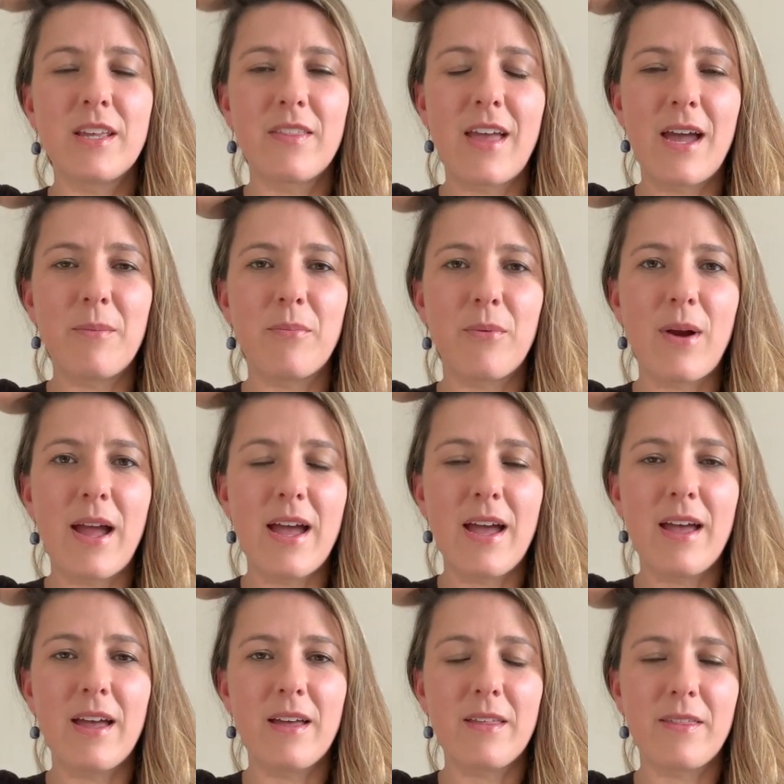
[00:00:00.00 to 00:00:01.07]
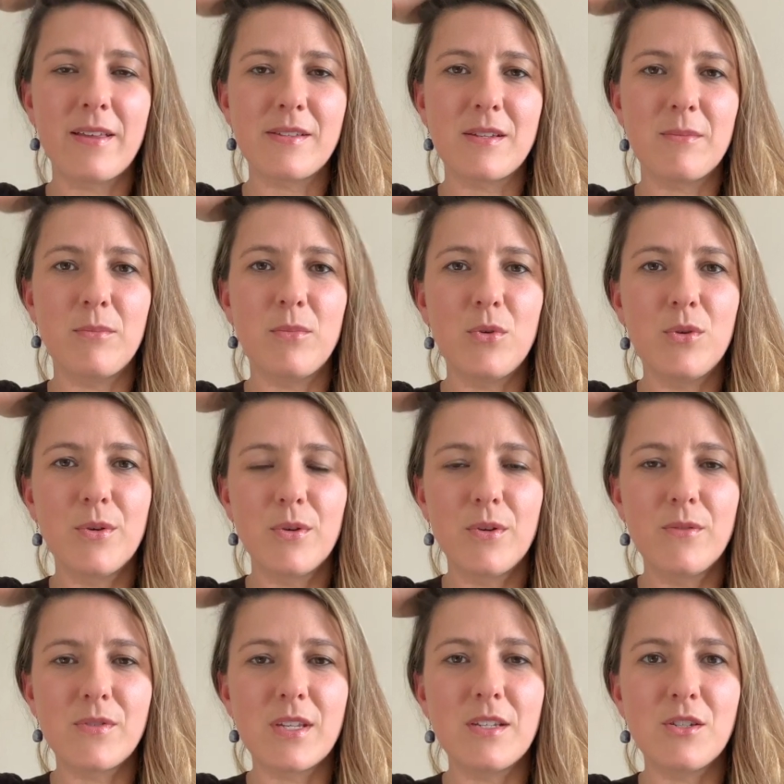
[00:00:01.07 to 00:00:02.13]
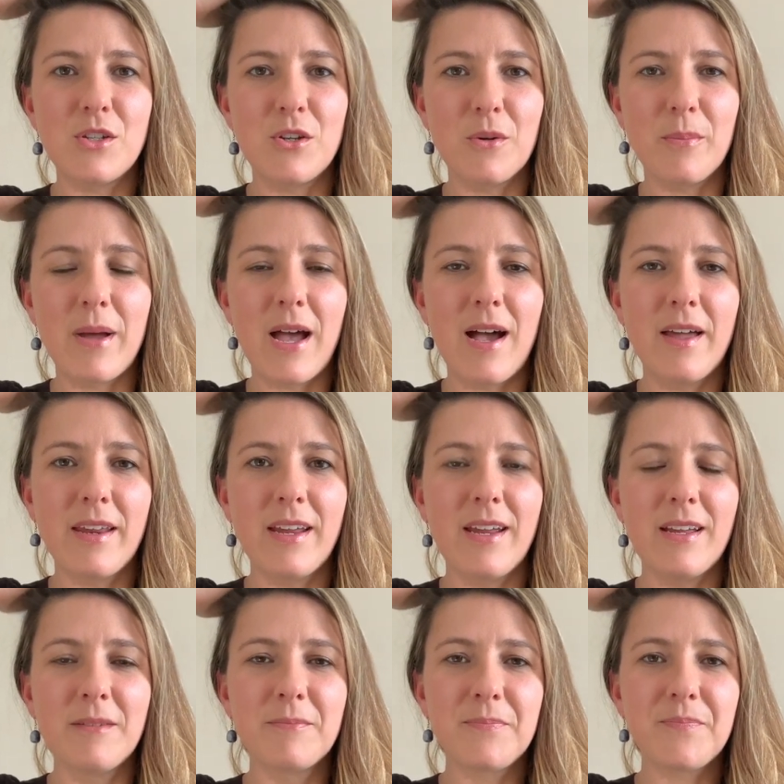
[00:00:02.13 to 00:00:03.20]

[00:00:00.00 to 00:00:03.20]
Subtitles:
that breath as it moves into your body,